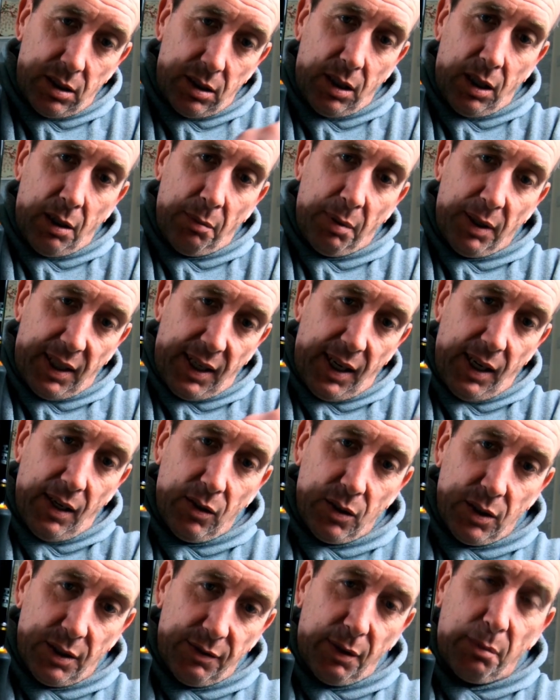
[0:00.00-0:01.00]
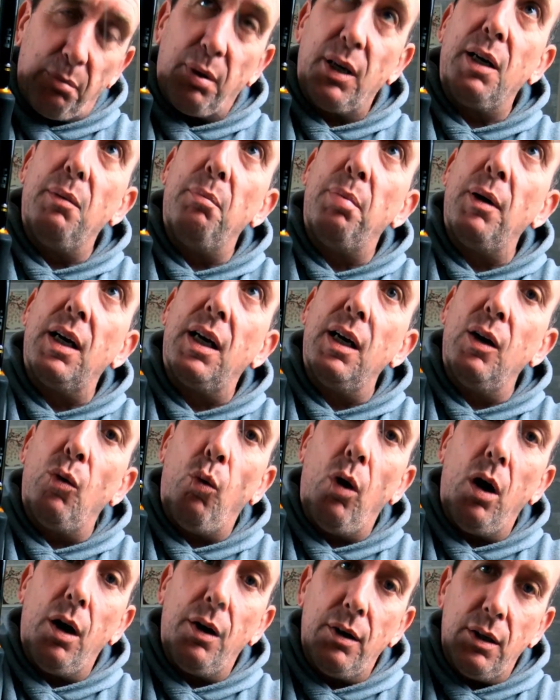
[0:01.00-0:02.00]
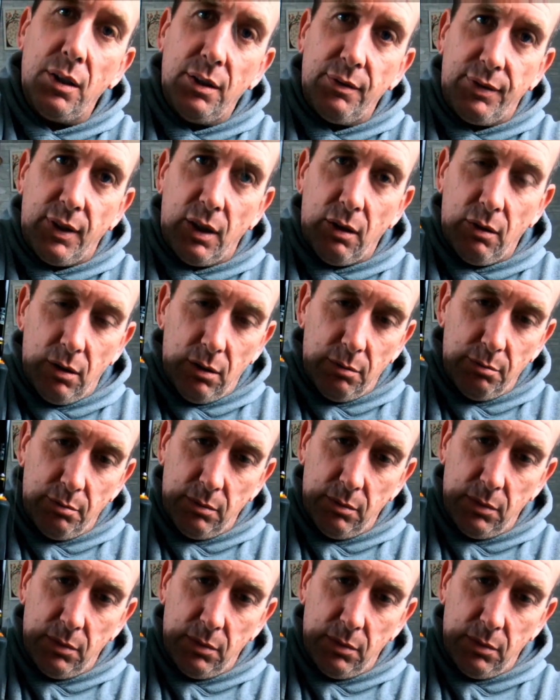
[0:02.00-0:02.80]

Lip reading: I'll be killed if I bring a bucket of water in the front room.